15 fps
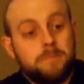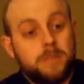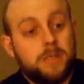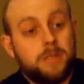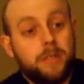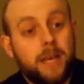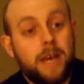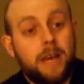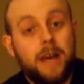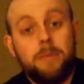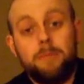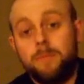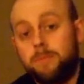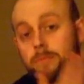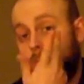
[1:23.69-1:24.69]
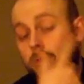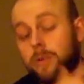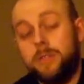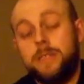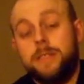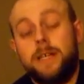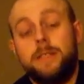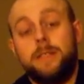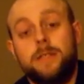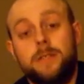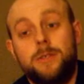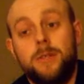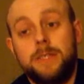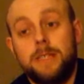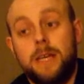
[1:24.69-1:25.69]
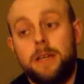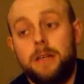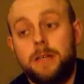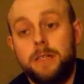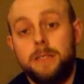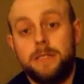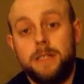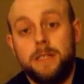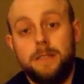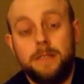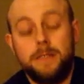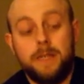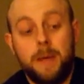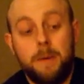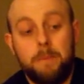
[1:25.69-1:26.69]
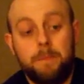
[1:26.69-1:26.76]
So yeah, I'm wanting to get to Toys R Us and